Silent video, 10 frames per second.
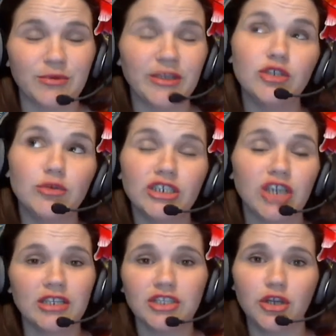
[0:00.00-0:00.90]
We do
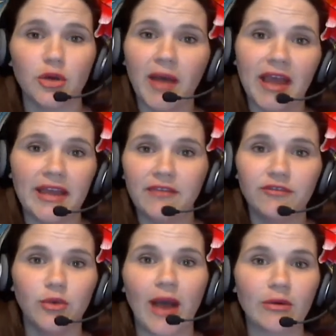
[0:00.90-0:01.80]
adjust, by a
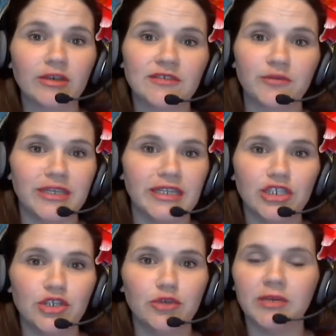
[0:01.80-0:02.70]
few hours if we
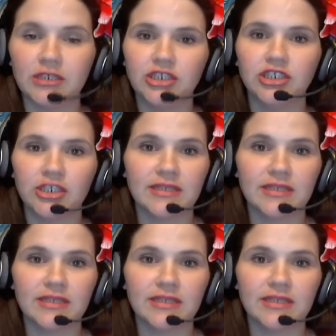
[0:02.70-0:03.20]
need to, but she